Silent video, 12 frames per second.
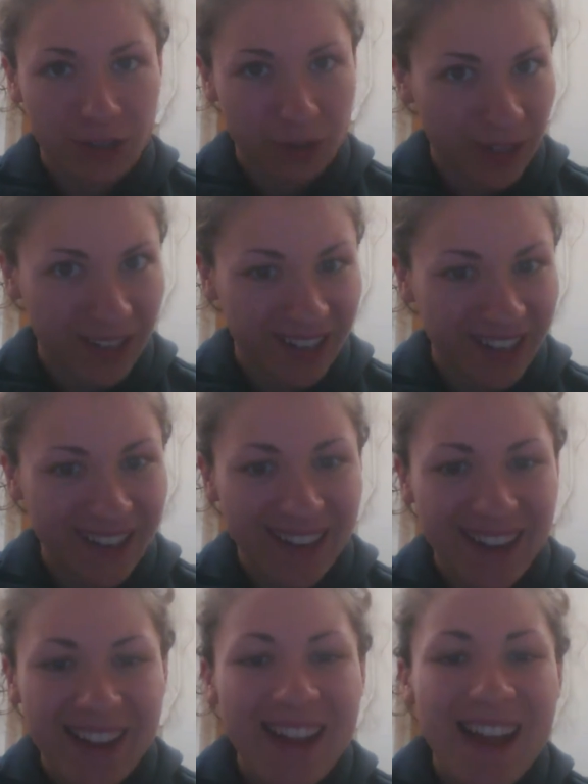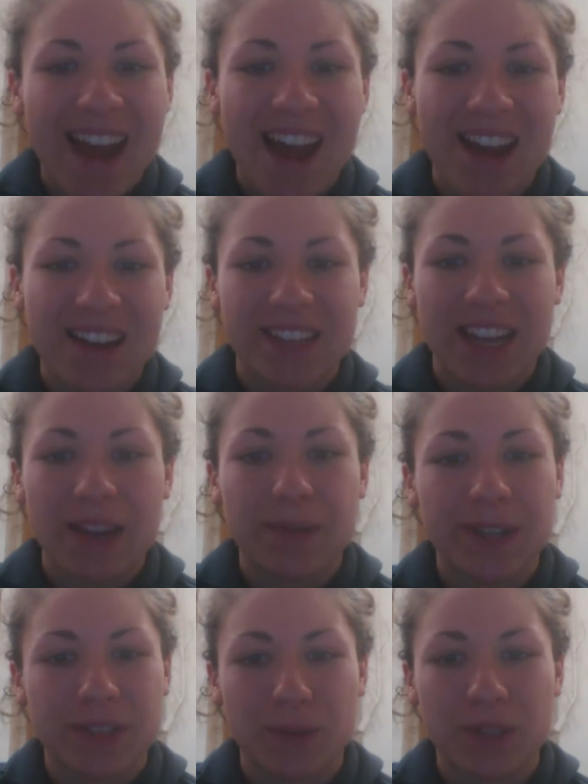Joyner, as a
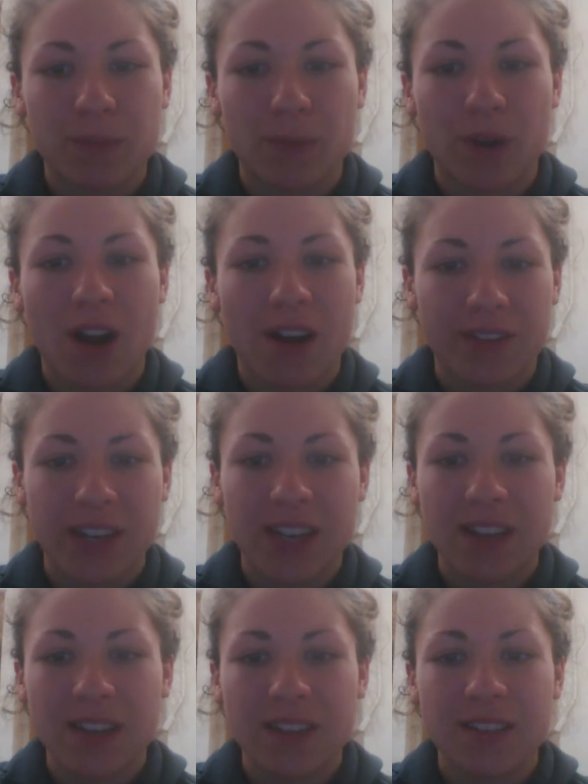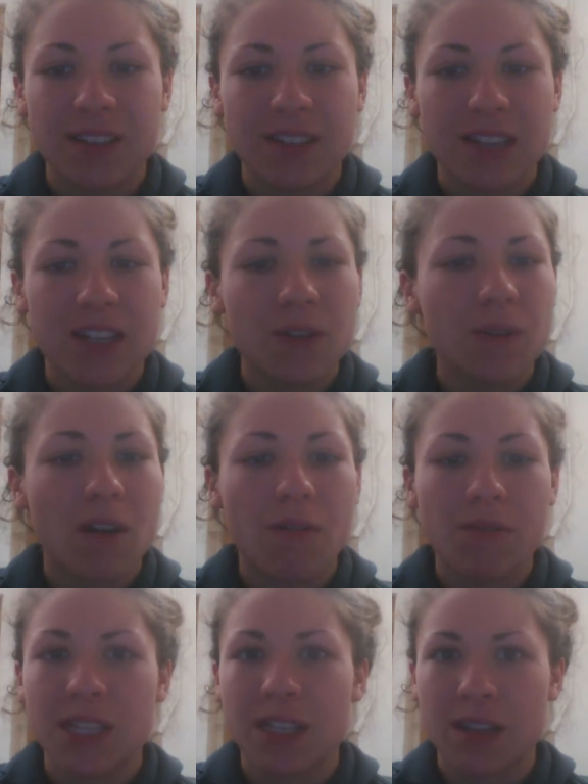resource more often, since I don't
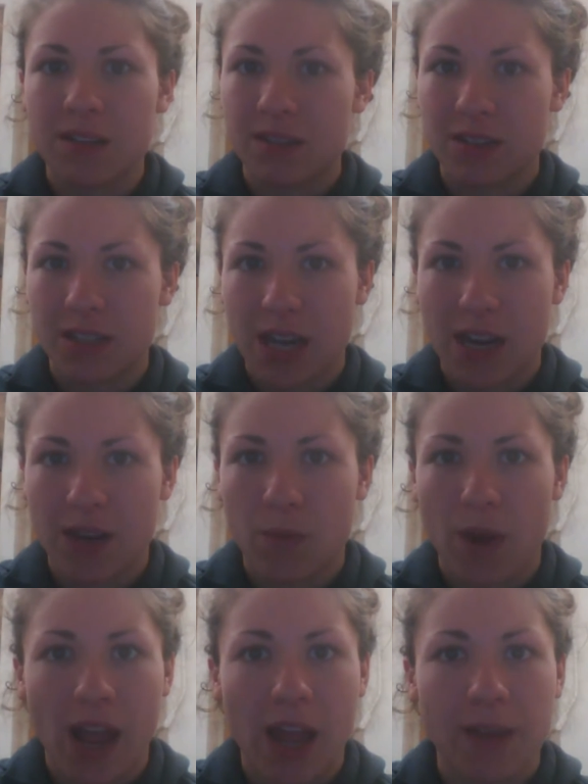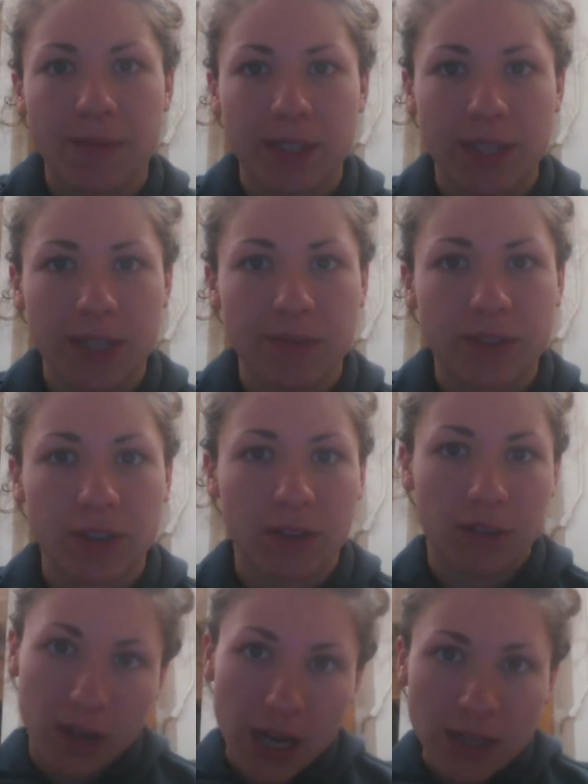always understand why I receive
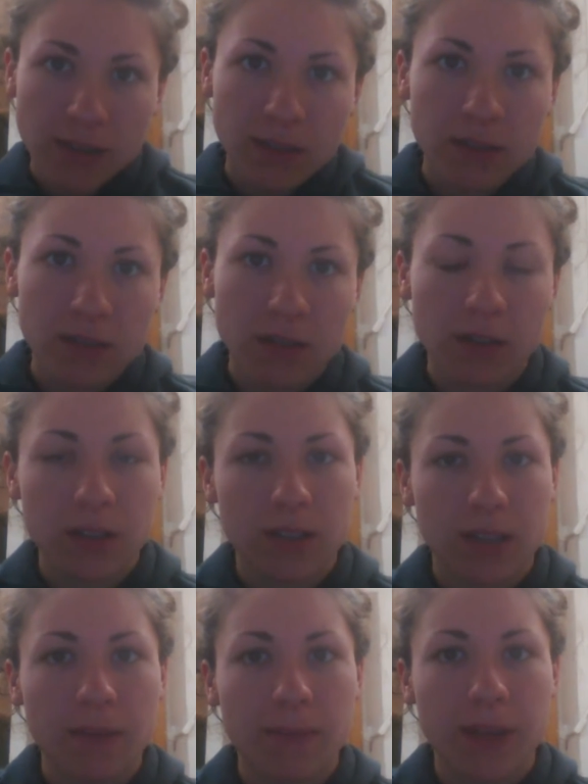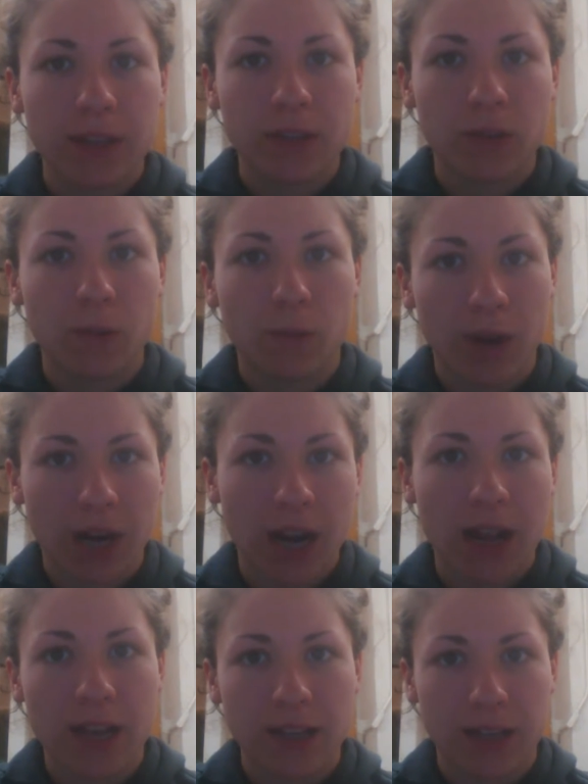certain grades on certain assignments or what
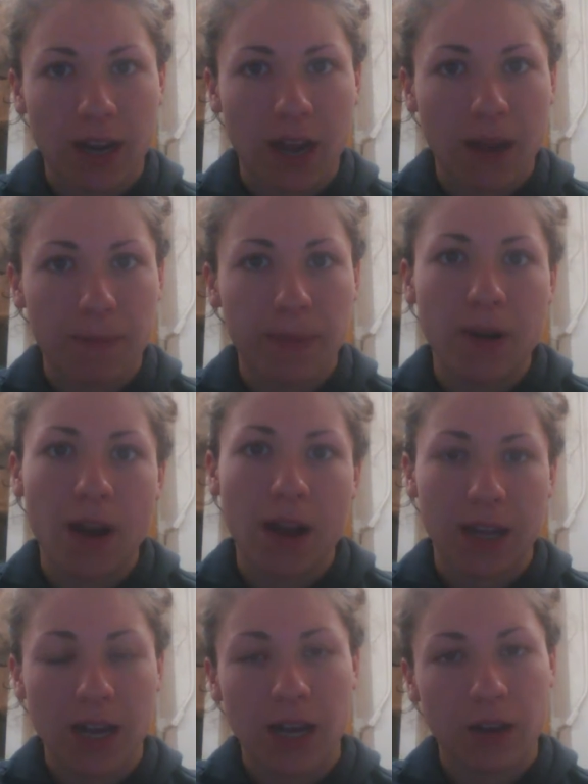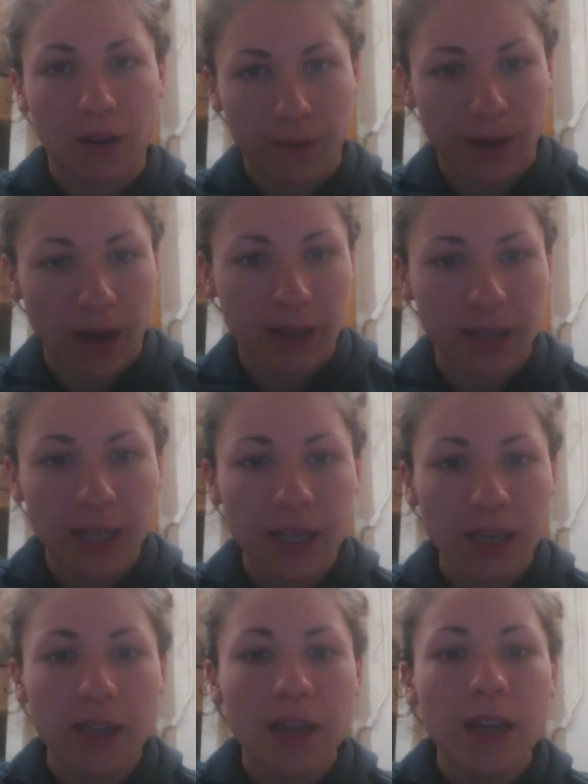I ended up not getting correctly.